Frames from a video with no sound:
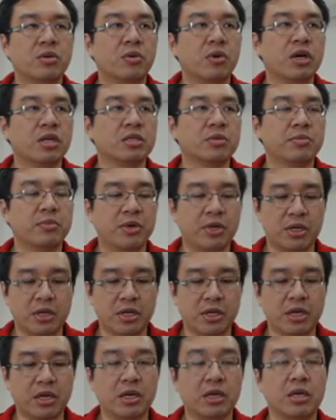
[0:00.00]
was played,
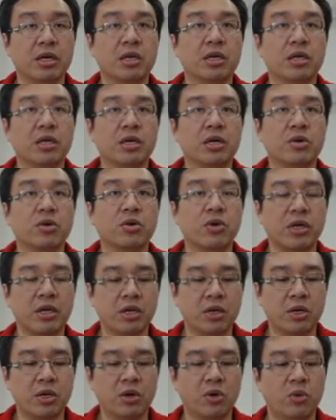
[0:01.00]
and the
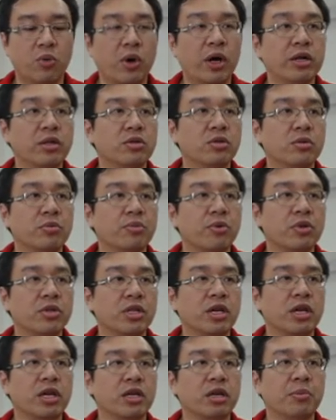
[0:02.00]
queen want to
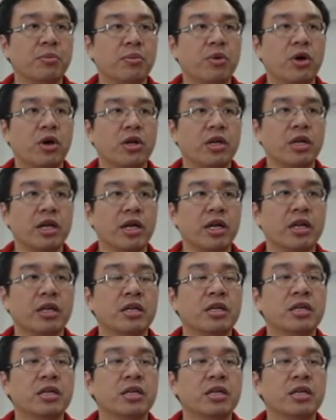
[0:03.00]
protect the pawn and